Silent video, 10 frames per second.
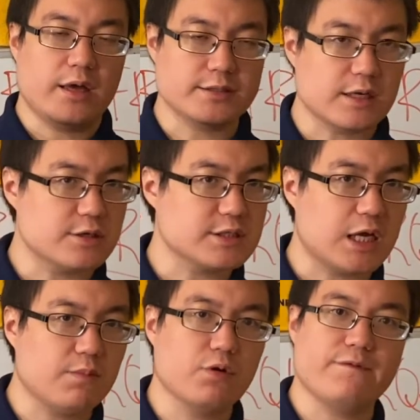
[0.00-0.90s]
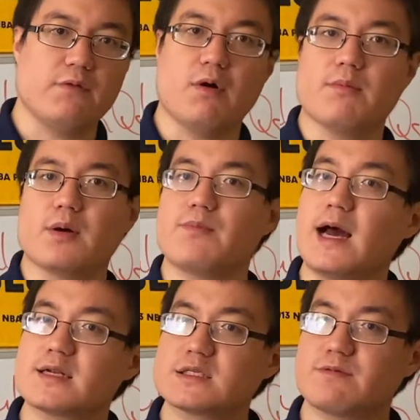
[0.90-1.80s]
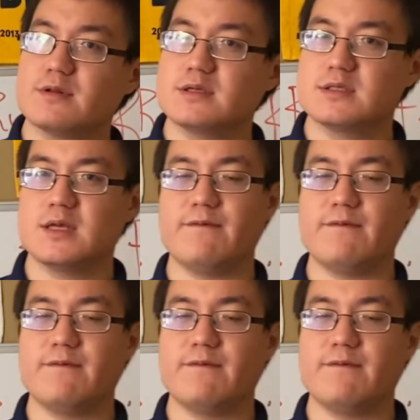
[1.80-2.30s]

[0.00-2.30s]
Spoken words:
it's understandable if you want more practice for this.